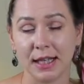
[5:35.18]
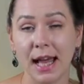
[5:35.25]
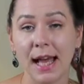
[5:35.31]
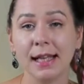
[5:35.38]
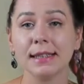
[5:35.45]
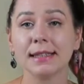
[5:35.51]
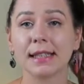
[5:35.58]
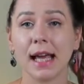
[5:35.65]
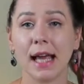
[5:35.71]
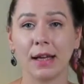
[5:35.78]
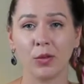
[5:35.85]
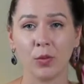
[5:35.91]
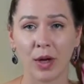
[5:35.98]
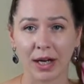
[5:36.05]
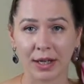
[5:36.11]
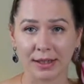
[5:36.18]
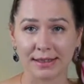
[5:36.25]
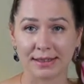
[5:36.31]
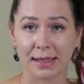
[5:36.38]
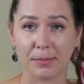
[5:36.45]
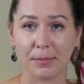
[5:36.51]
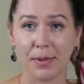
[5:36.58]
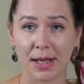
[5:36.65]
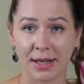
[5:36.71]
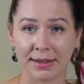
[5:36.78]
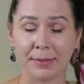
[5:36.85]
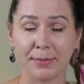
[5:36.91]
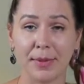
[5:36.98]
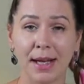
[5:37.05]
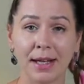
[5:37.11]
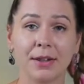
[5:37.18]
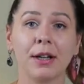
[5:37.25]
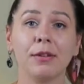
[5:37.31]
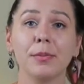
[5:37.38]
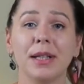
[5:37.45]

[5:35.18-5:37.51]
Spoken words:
lens, and where is the blurry background.